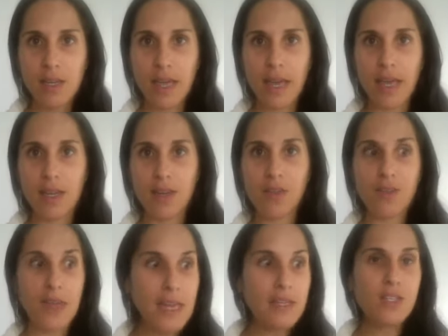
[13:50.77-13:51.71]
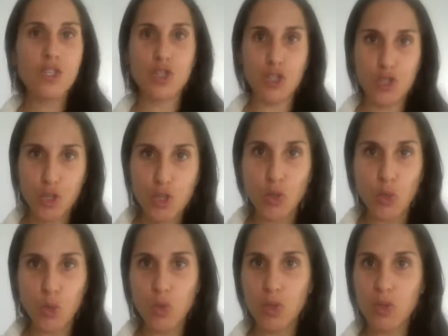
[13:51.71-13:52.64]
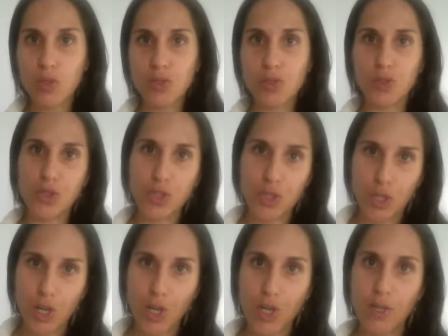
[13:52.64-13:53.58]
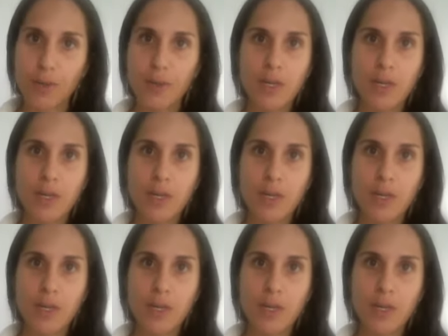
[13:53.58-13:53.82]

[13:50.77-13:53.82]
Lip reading: and things to do to start